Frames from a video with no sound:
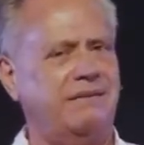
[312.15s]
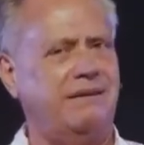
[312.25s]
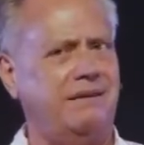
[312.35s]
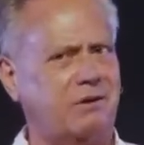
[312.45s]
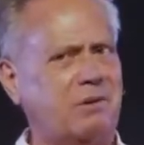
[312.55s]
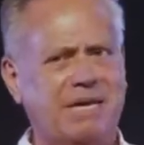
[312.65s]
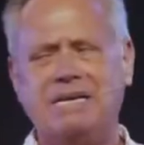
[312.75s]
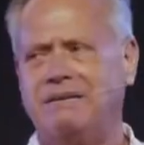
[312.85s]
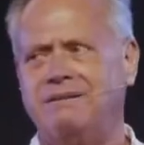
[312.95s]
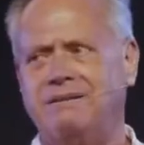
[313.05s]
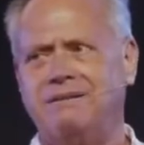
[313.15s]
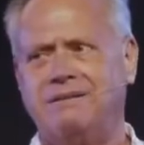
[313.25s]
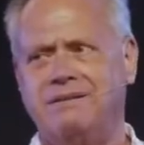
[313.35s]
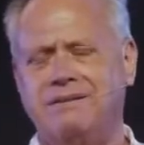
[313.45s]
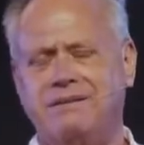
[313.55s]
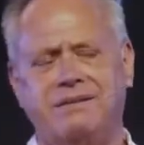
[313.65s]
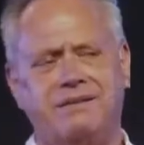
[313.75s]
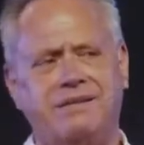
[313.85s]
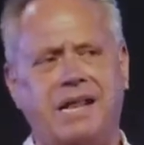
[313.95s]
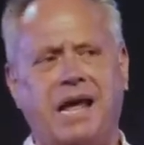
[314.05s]
You know what I mean?
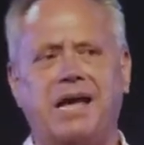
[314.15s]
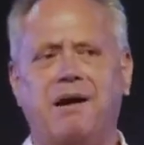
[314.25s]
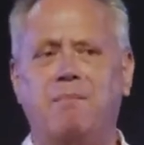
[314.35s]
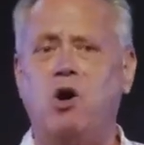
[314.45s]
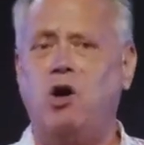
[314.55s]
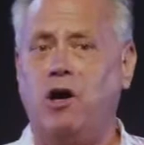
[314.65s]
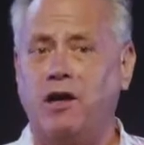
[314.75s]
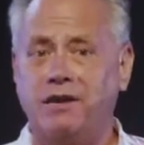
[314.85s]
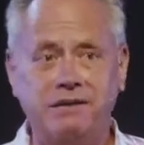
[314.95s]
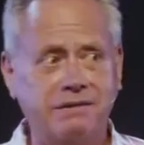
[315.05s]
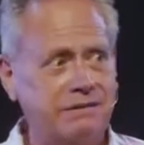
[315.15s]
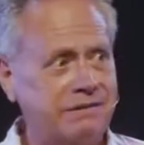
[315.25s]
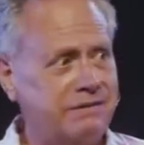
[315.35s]
Come on.